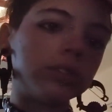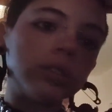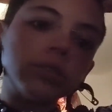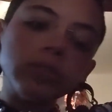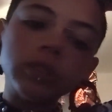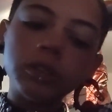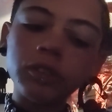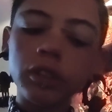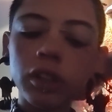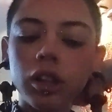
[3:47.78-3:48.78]
Wonderful.
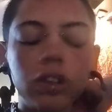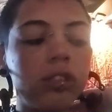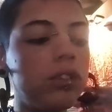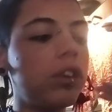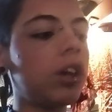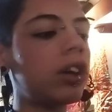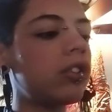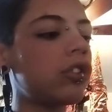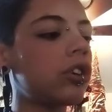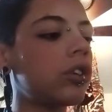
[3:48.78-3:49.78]
Let's get into the
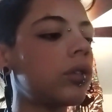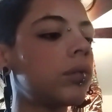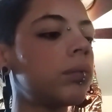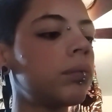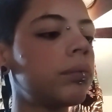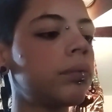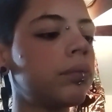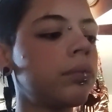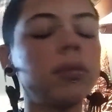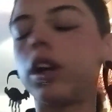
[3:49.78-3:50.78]
eyeshadow.
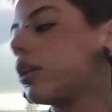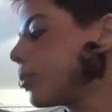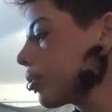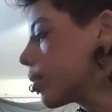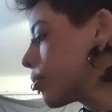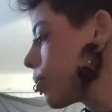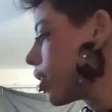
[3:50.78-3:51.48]
I need my rainbow